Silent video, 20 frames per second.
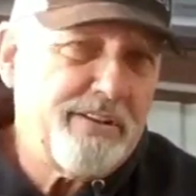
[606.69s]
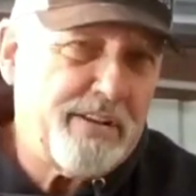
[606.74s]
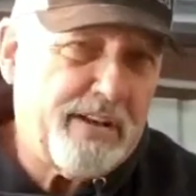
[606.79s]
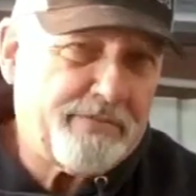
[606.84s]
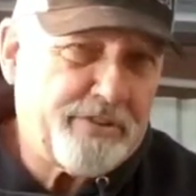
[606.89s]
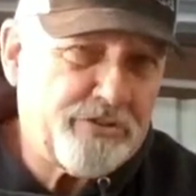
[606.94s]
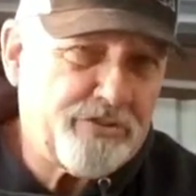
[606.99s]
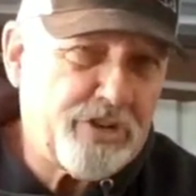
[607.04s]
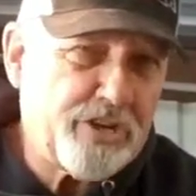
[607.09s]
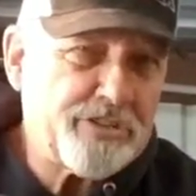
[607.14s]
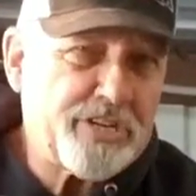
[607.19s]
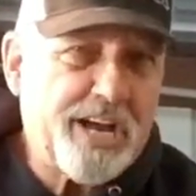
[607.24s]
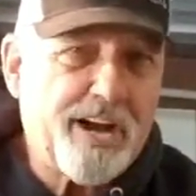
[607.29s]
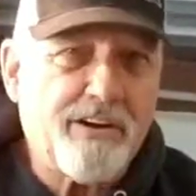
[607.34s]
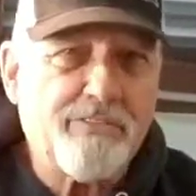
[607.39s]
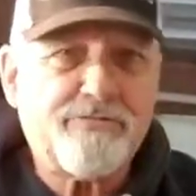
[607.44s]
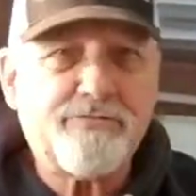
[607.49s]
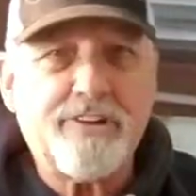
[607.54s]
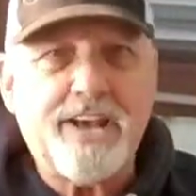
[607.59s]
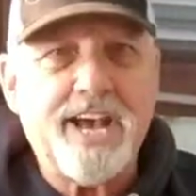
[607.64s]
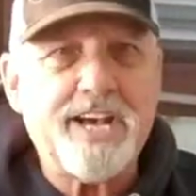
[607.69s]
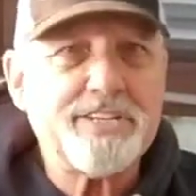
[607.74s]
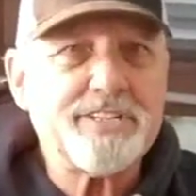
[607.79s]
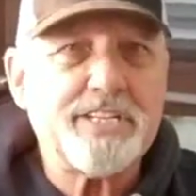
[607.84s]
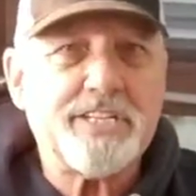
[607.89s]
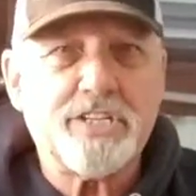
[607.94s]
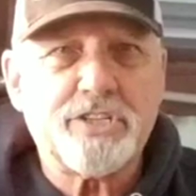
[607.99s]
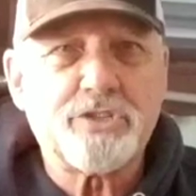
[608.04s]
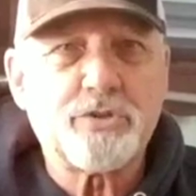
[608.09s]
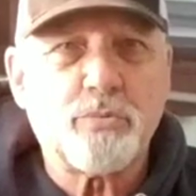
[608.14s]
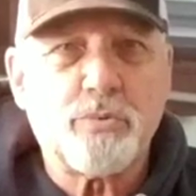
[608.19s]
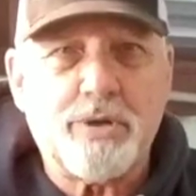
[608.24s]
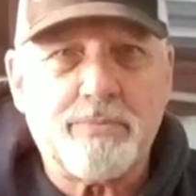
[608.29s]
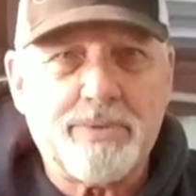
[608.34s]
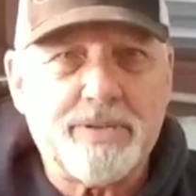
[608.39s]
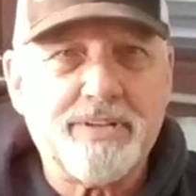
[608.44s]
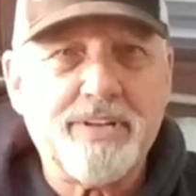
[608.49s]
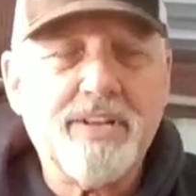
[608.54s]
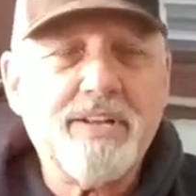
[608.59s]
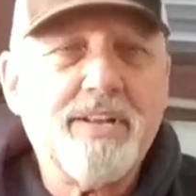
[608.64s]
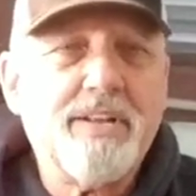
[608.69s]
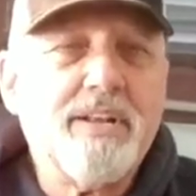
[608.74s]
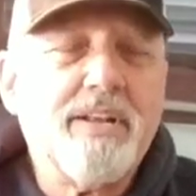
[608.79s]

You have to judge how fast he is swimming.